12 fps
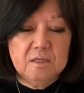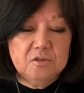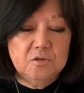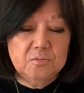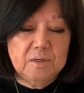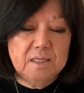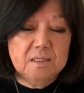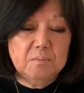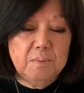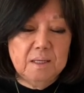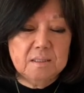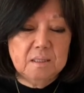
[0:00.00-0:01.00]
During the
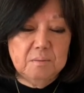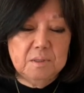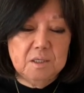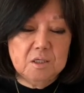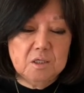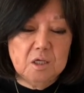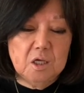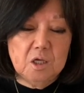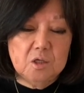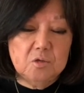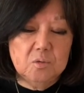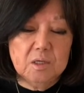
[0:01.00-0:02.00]
pandemic,
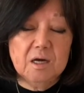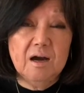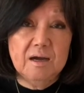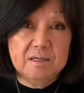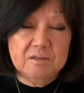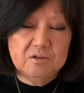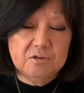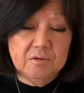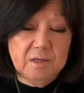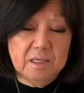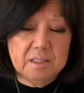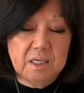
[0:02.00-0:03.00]
you were kinder
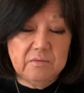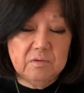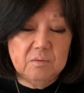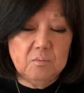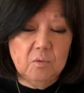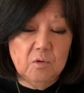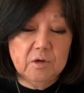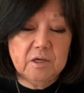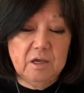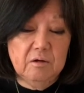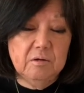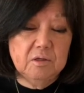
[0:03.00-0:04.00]
and even more
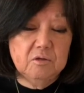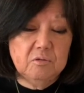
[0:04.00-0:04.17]
caring to